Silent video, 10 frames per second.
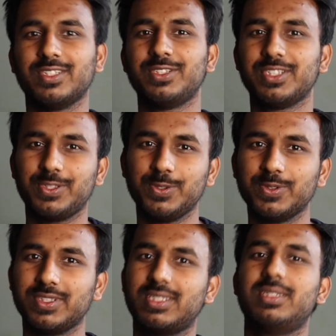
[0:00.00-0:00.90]
just
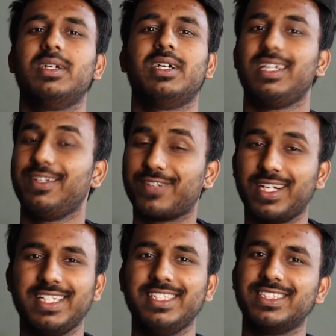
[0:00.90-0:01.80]
use the if
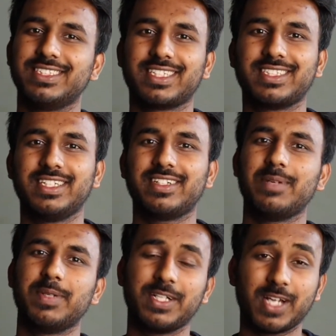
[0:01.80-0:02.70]
conditions, etc.
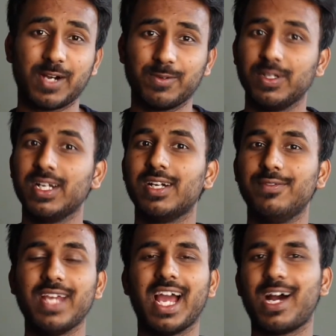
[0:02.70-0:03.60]
But now we
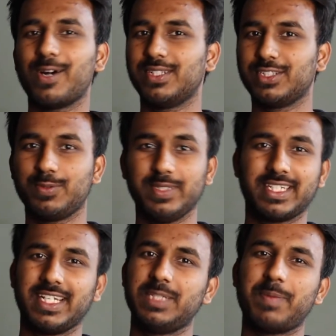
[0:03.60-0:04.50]
have the
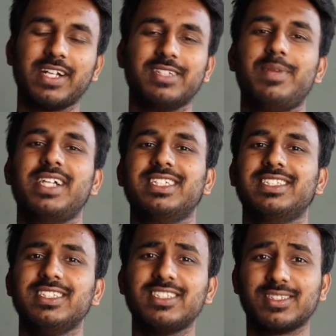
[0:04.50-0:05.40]
Switchcase pattern matching
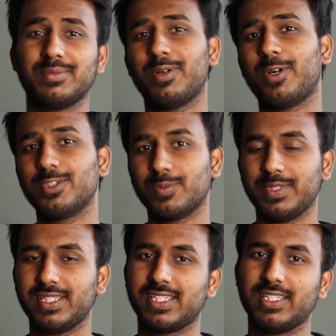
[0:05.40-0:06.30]
system also
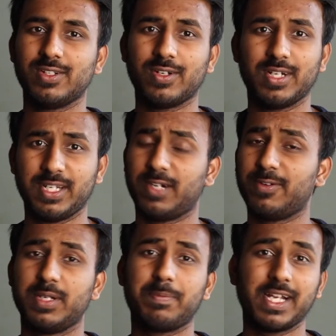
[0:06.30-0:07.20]
built in
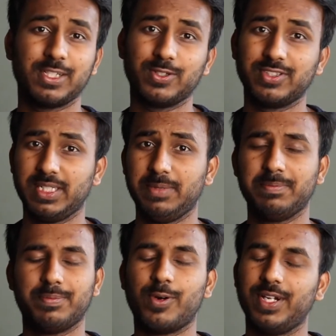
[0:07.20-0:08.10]
our Python
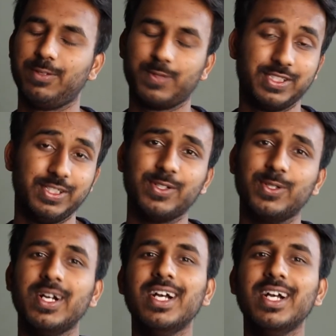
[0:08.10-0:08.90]
3.10.